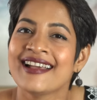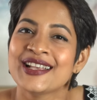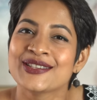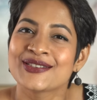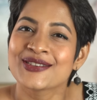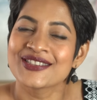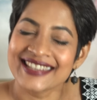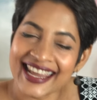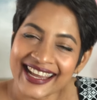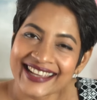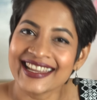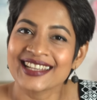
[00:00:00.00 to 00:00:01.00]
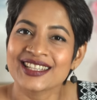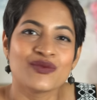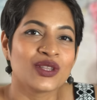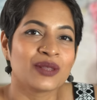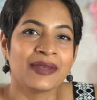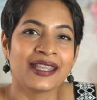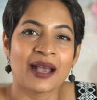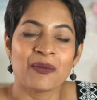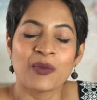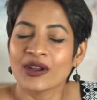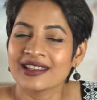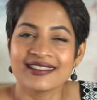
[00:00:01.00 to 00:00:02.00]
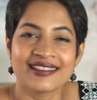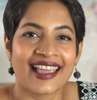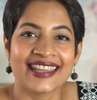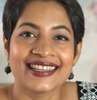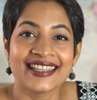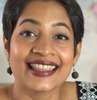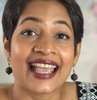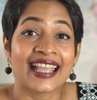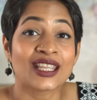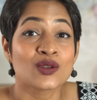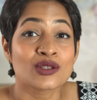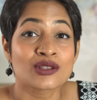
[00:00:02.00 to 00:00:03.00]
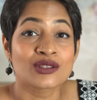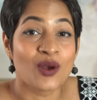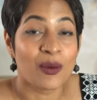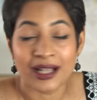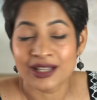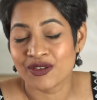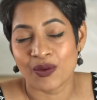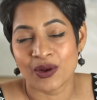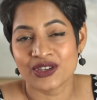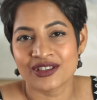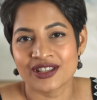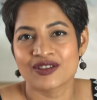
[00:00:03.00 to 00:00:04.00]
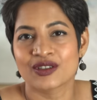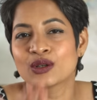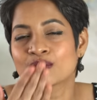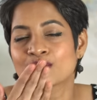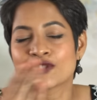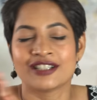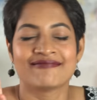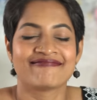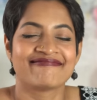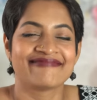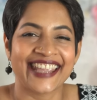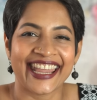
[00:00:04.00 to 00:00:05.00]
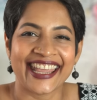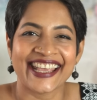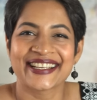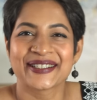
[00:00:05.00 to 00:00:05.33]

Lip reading: So stay connected with me. I'm more than delighted. Thank you so much for watching this video. Take care.